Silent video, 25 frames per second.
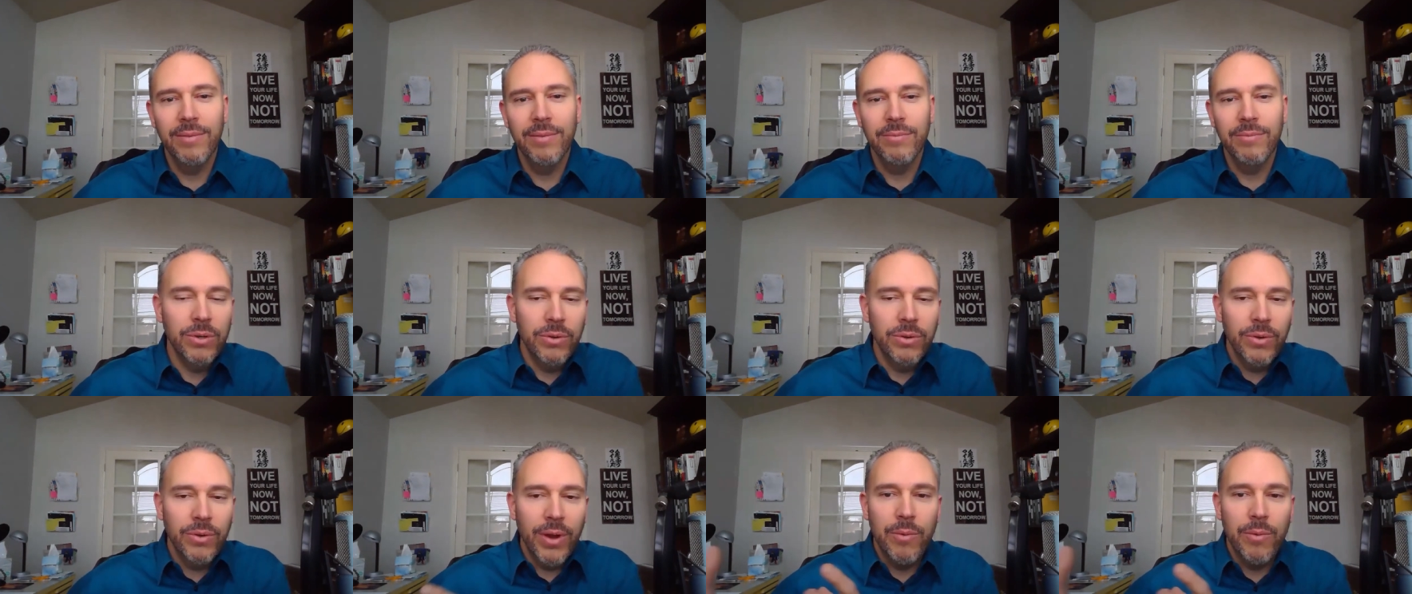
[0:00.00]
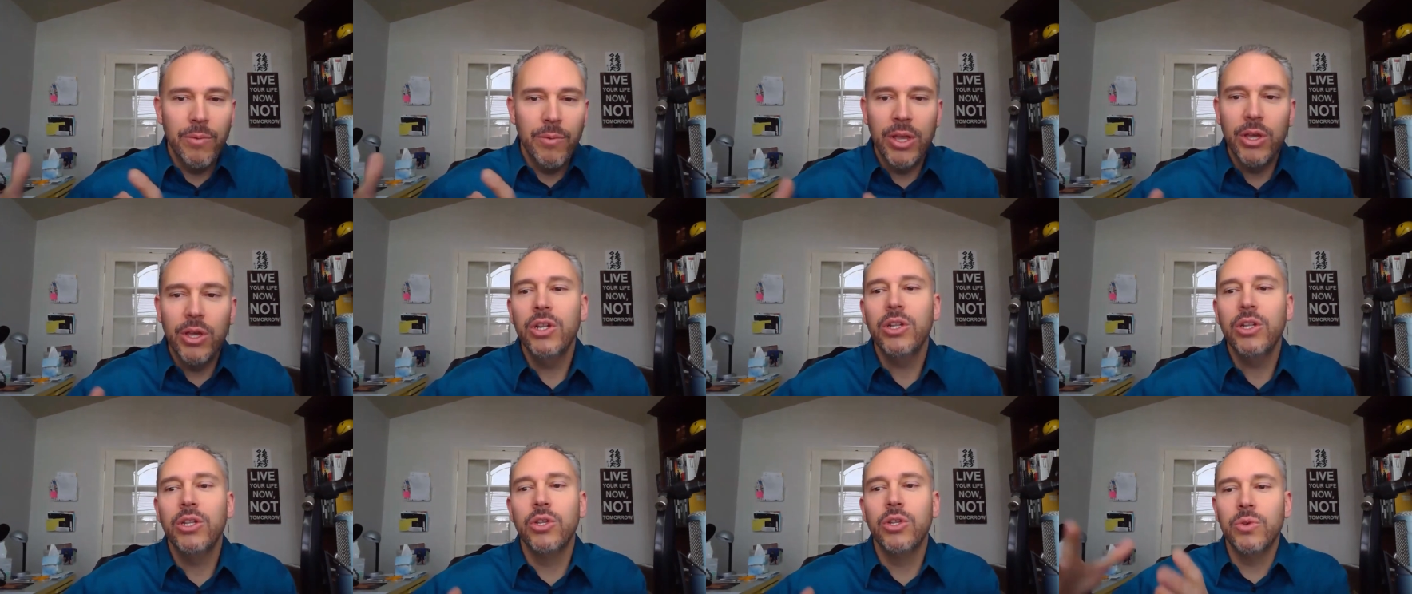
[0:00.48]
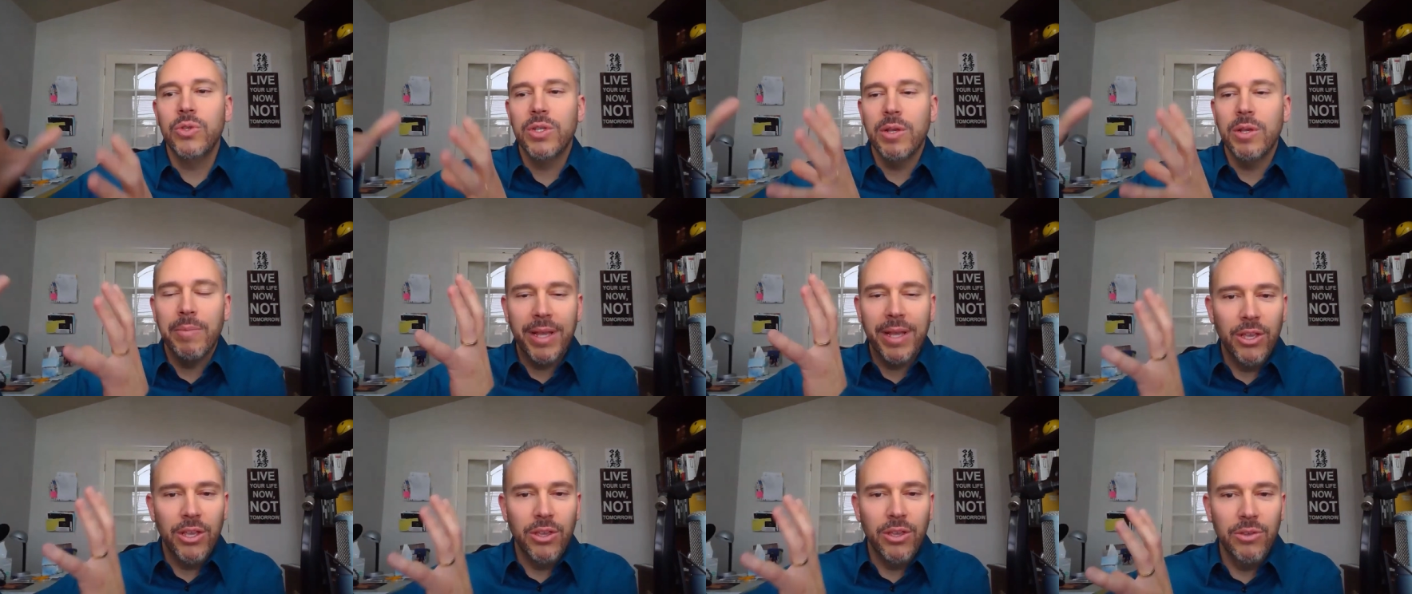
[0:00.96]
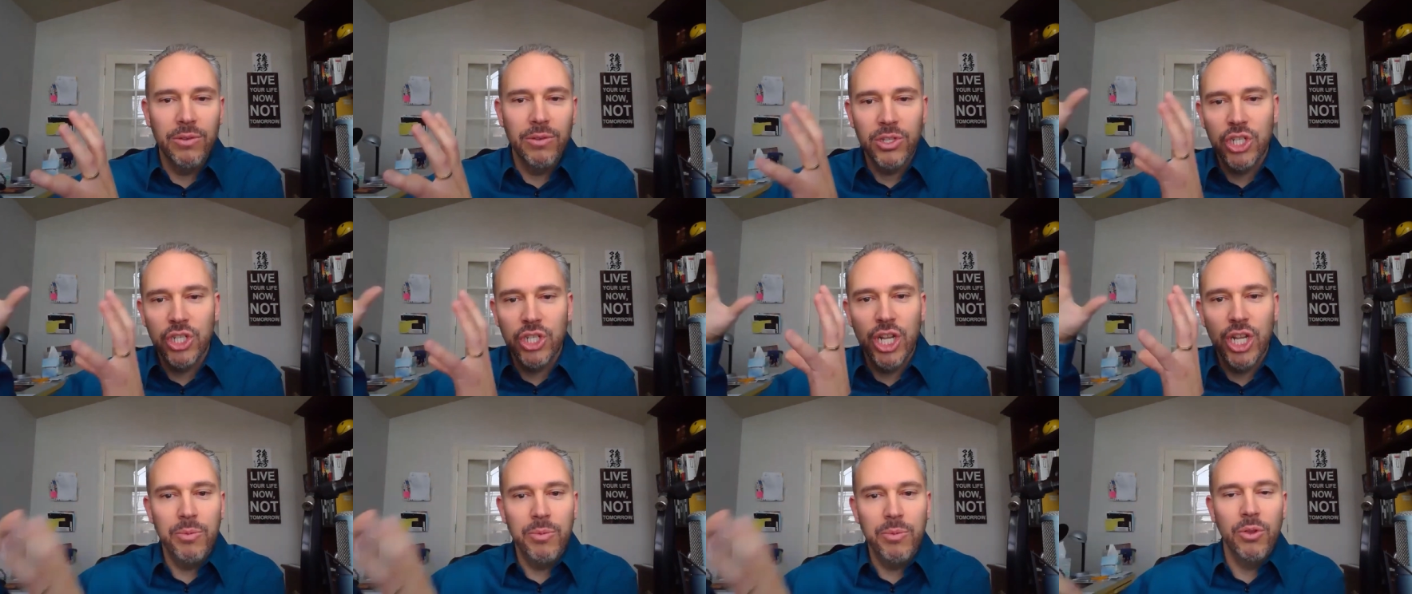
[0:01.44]
well, great, we could do something like a
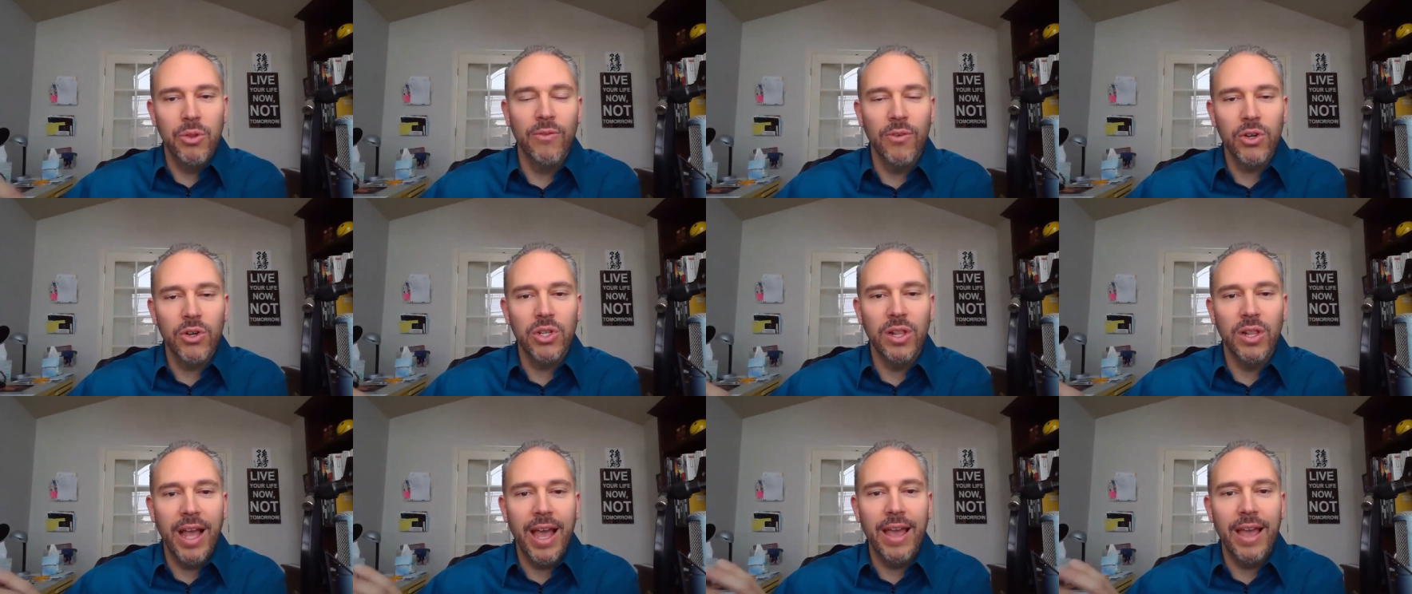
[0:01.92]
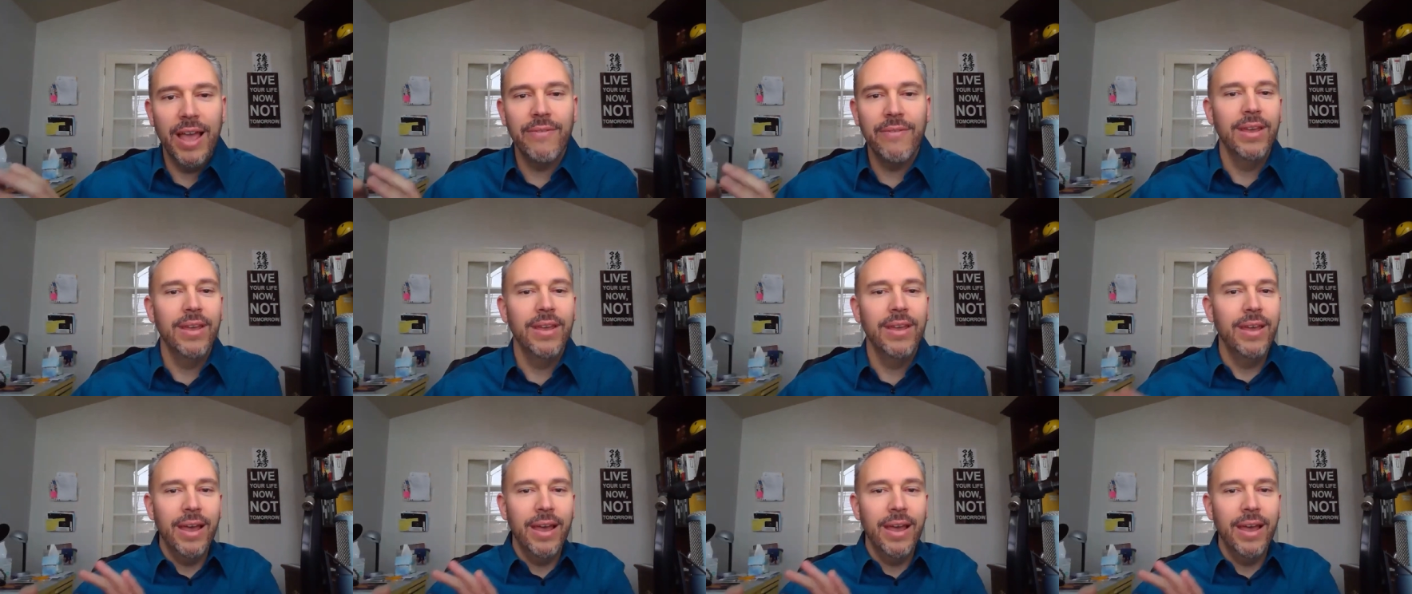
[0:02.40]
cheap universal life